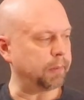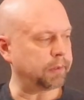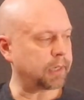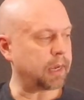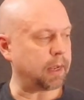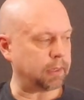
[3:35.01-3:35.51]
It's
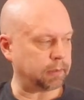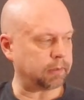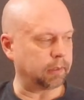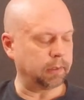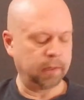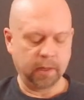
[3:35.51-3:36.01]

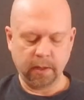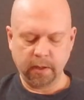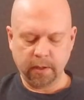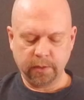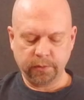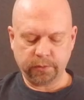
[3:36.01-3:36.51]
constant.
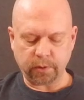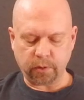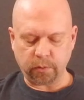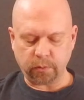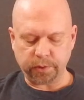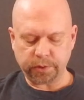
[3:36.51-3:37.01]

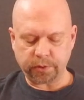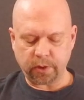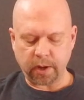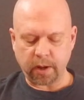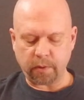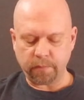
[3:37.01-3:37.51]
So we
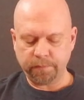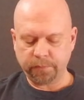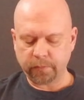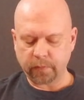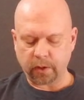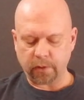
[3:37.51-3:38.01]
start out
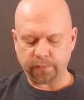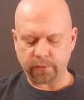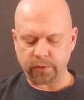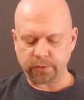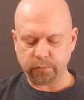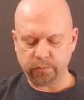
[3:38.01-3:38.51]
our
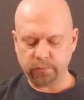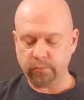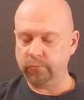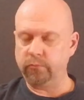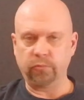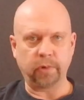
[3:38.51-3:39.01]
first
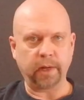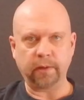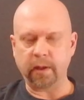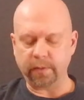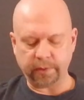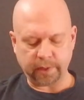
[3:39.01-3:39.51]
right
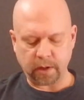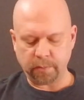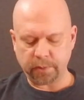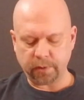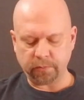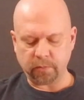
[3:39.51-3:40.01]
on the
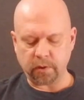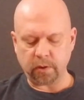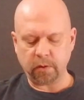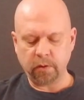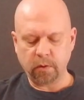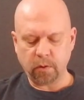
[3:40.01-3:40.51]
downbeat of
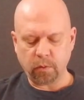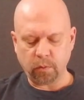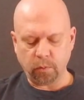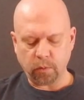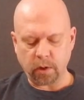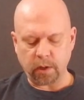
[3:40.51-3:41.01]
1,
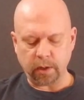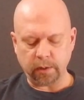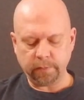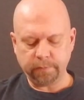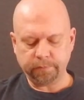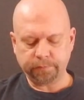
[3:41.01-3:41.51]

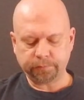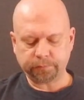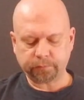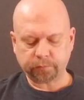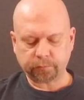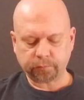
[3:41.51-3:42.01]

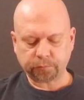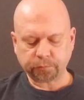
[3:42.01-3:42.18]
1.